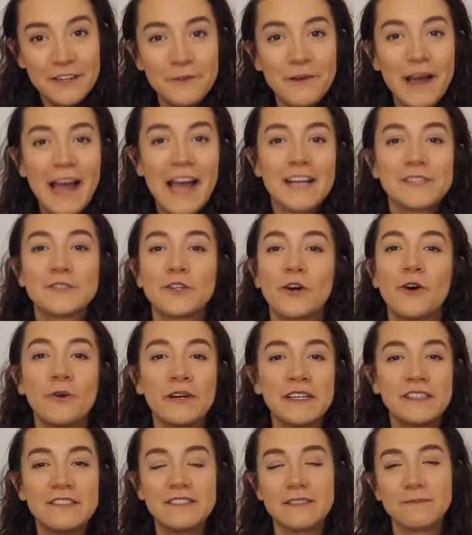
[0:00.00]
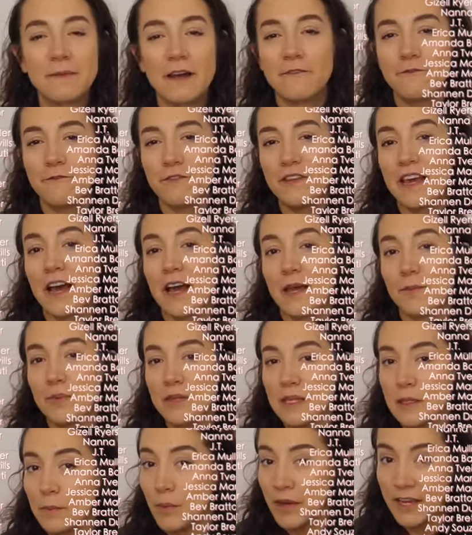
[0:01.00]
you, as always, to my
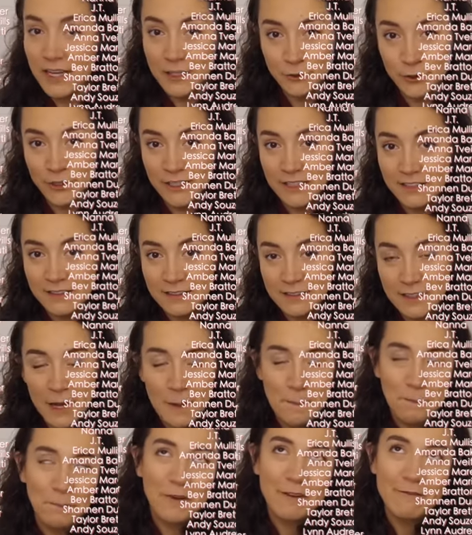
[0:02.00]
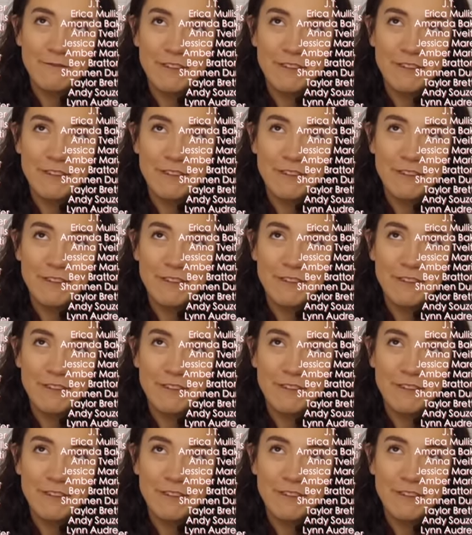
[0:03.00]
VIP patrons, my